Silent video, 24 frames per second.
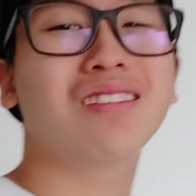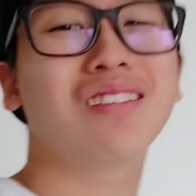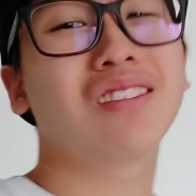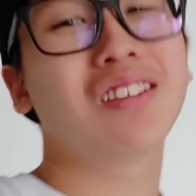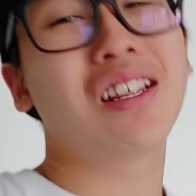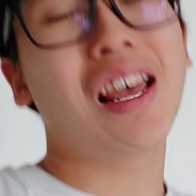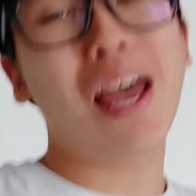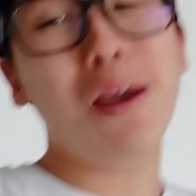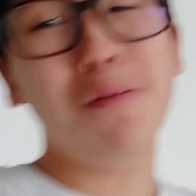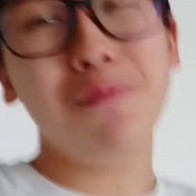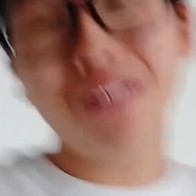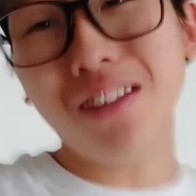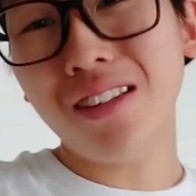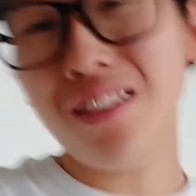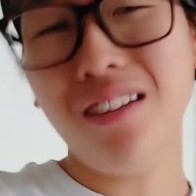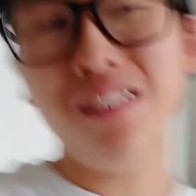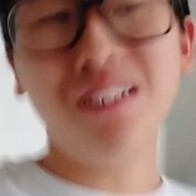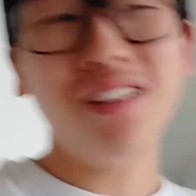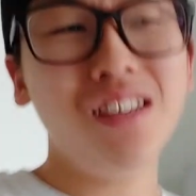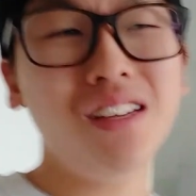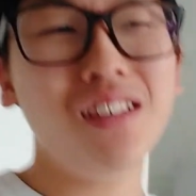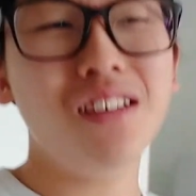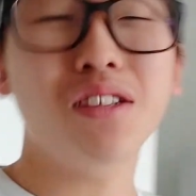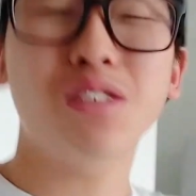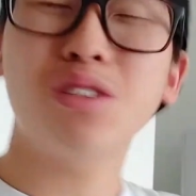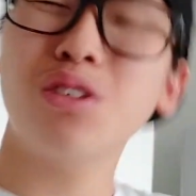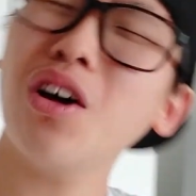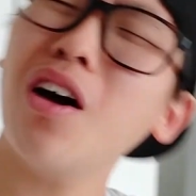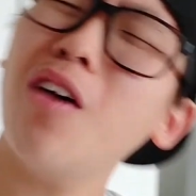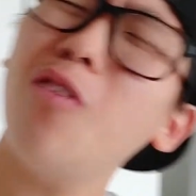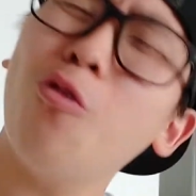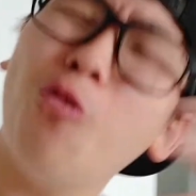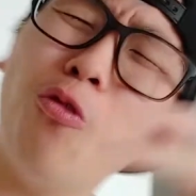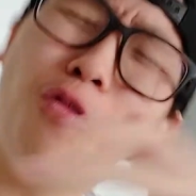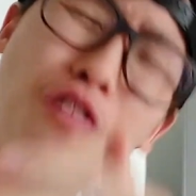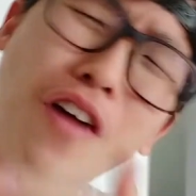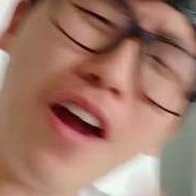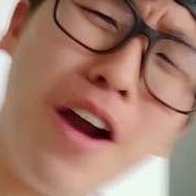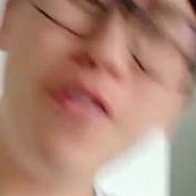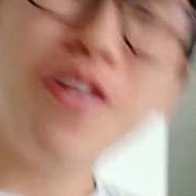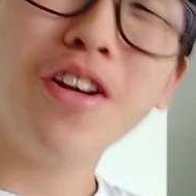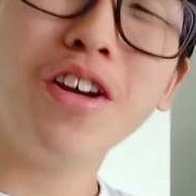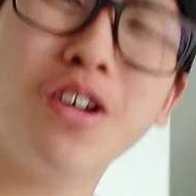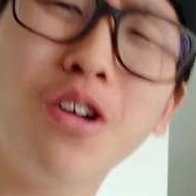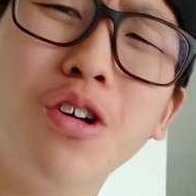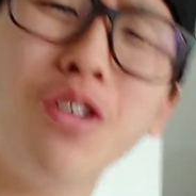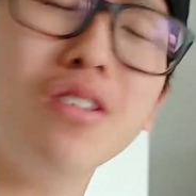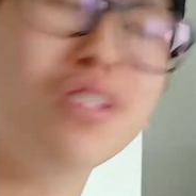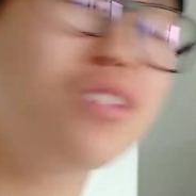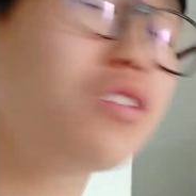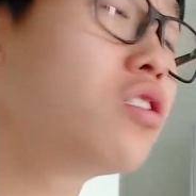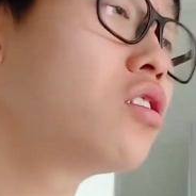admittedly is not very cooked.